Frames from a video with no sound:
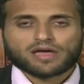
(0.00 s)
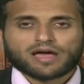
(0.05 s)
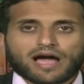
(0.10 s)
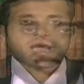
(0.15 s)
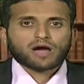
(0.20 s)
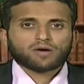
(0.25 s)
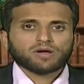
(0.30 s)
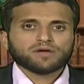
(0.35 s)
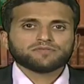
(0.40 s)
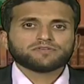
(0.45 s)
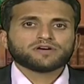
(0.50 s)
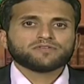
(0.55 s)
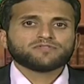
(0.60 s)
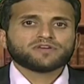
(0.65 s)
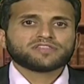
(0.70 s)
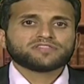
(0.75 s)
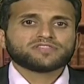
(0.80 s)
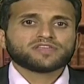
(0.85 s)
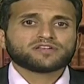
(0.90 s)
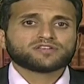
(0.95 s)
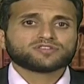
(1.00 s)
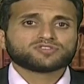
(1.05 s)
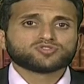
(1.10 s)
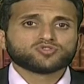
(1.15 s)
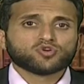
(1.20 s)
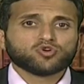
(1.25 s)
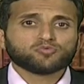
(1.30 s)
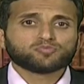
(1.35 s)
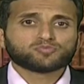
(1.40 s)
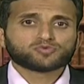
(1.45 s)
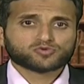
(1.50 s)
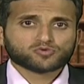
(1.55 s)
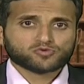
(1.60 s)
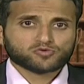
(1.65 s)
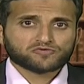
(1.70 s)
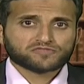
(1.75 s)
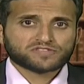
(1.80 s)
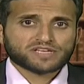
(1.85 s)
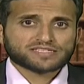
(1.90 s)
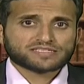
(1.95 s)
However, when there is no
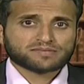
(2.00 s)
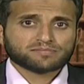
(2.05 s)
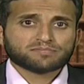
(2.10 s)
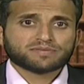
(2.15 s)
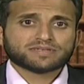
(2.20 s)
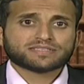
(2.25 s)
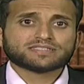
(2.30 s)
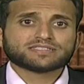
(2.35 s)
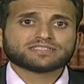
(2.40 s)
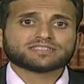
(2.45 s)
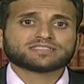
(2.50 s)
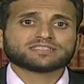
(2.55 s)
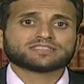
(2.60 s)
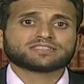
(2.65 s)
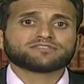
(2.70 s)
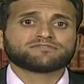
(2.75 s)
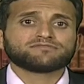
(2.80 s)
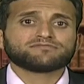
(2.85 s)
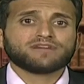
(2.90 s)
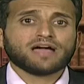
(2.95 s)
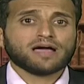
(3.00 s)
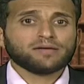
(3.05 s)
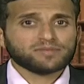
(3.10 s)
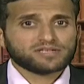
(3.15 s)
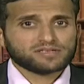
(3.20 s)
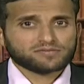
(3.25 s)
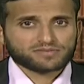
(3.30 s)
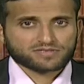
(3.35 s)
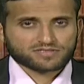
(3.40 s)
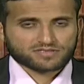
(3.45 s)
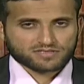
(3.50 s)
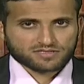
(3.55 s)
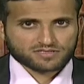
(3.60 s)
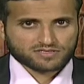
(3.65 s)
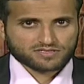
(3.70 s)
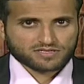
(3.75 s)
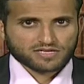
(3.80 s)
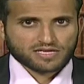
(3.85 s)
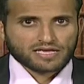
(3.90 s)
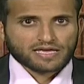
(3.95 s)
proof that the business is the family
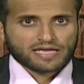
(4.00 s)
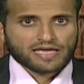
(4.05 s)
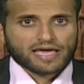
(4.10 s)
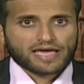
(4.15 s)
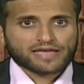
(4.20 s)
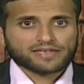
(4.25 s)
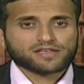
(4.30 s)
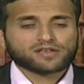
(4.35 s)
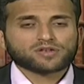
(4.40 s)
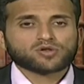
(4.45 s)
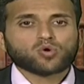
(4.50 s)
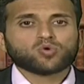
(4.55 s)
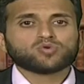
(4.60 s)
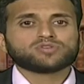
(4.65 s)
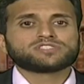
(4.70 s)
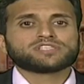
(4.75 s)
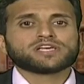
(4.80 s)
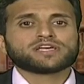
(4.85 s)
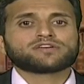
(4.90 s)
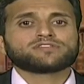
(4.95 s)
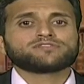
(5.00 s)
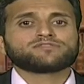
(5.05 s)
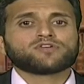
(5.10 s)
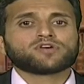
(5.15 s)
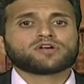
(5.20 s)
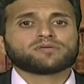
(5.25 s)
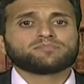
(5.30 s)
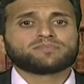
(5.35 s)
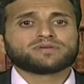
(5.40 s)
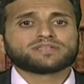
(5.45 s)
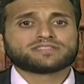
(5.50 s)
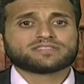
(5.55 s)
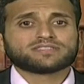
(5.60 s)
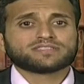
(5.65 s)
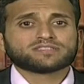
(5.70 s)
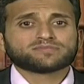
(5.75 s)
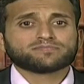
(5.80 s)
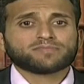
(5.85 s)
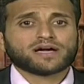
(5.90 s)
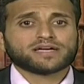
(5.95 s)
business, any loan taken for a
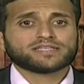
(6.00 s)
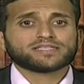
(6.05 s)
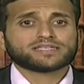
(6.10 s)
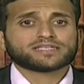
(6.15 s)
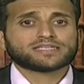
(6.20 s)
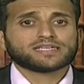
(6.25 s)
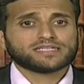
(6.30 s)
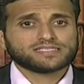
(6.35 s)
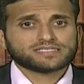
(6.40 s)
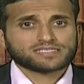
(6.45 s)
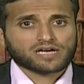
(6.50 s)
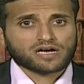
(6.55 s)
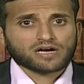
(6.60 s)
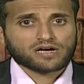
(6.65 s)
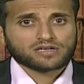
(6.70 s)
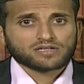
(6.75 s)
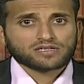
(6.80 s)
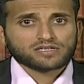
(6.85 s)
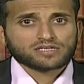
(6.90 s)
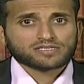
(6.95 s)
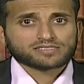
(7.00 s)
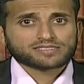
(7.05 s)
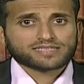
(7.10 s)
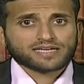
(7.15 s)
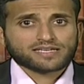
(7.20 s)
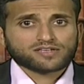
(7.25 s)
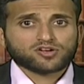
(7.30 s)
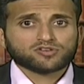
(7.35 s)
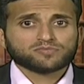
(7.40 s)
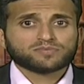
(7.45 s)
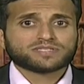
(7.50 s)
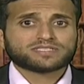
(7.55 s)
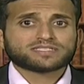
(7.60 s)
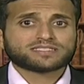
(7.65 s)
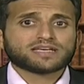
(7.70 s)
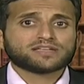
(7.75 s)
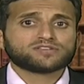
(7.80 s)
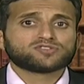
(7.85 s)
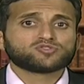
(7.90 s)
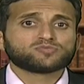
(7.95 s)
business by the Karta cannot be
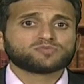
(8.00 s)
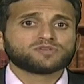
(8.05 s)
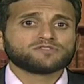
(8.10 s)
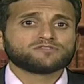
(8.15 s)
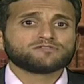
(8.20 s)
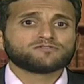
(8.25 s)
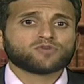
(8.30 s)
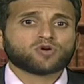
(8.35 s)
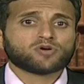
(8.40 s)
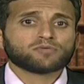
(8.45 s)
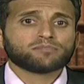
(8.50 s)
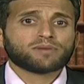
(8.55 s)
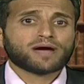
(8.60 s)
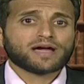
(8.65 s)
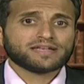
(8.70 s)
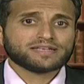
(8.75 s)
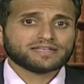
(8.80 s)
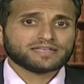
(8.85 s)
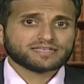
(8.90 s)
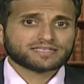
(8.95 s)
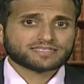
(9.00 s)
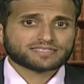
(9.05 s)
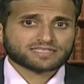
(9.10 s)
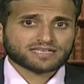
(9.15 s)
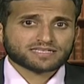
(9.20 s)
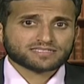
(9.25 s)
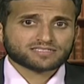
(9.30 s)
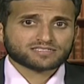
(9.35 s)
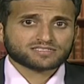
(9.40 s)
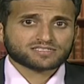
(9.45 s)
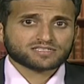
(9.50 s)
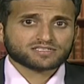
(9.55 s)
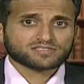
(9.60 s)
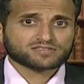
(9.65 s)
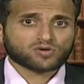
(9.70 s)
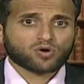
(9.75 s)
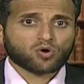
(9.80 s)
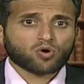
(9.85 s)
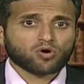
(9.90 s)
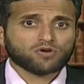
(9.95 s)
said to be for binding necessities
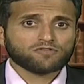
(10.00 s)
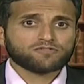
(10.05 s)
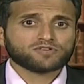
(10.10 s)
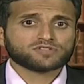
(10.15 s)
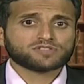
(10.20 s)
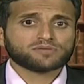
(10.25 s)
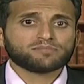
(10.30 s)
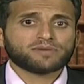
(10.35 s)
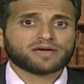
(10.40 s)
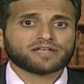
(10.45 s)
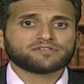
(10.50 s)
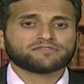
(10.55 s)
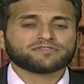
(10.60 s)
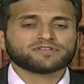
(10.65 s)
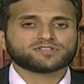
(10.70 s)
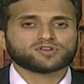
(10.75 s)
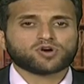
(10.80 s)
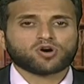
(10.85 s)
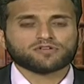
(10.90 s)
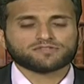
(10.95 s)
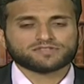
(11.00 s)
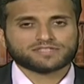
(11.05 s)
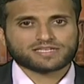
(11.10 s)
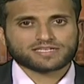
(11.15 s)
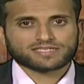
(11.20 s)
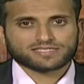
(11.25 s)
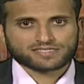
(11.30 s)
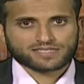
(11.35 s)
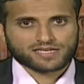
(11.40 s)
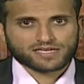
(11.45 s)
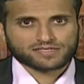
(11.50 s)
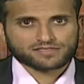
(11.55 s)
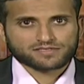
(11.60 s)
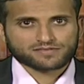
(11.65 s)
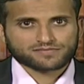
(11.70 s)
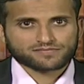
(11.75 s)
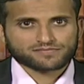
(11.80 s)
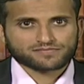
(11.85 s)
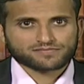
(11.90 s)
or for the benefit of the estate.